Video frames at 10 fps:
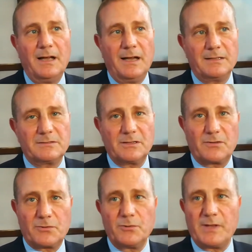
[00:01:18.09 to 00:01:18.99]
and
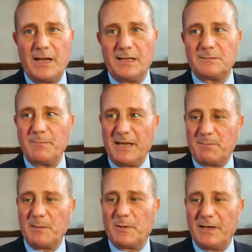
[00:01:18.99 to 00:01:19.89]
through that make
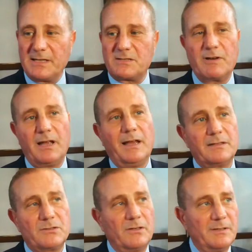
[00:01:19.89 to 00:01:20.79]
people less
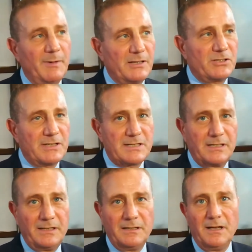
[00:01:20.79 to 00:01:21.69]
reliant on
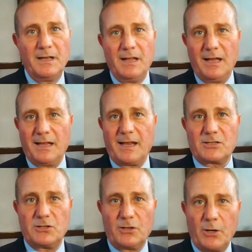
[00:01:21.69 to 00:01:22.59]
emergency and
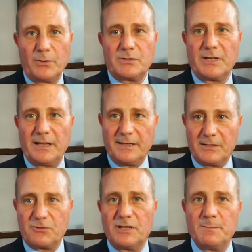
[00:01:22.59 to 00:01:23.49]
actually going to get their
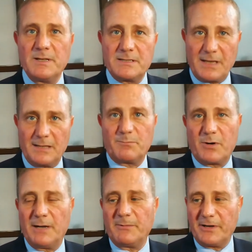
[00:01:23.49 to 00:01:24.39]
treatments at
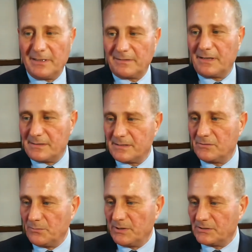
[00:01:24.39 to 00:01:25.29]
primary healthcare
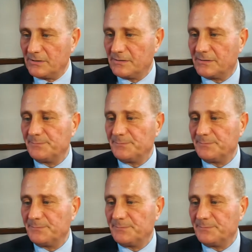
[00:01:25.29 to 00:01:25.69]
situations.